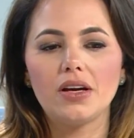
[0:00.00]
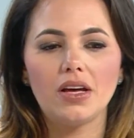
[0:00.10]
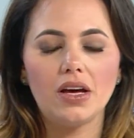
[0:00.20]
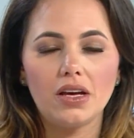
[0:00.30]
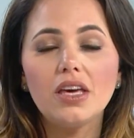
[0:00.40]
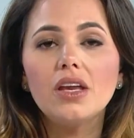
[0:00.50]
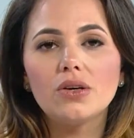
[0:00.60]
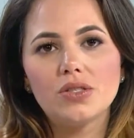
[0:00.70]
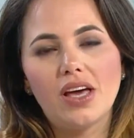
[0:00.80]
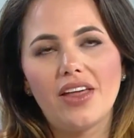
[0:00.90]
uh,
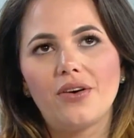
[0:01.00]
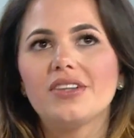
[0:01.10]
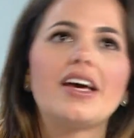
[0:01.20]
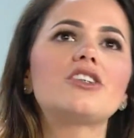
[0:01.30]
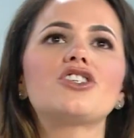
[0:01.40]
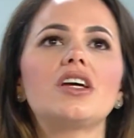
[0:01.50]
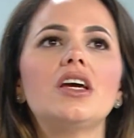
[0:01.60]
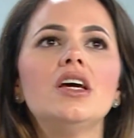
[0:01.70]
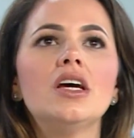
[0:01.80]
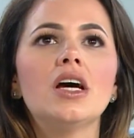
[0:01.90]
keto together is
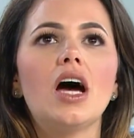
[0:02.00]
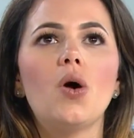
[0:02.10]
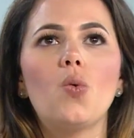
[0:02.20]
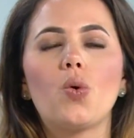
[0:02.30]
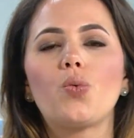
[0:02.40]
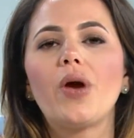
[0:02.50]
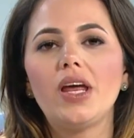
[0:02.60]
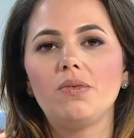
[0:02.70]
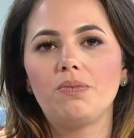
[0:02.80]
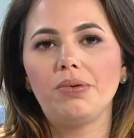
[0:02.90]
actually a
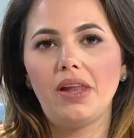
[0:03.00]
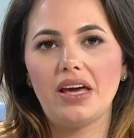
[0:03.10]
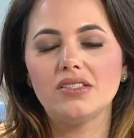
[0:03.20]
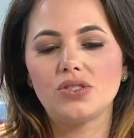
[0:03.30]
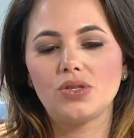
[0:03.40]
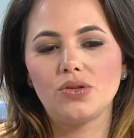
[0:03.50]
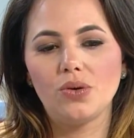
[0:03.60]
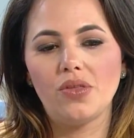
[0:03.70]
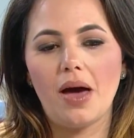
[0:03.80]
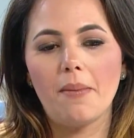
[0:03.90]
great place to
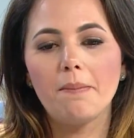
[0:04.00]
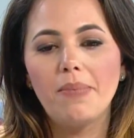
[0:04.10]
do that.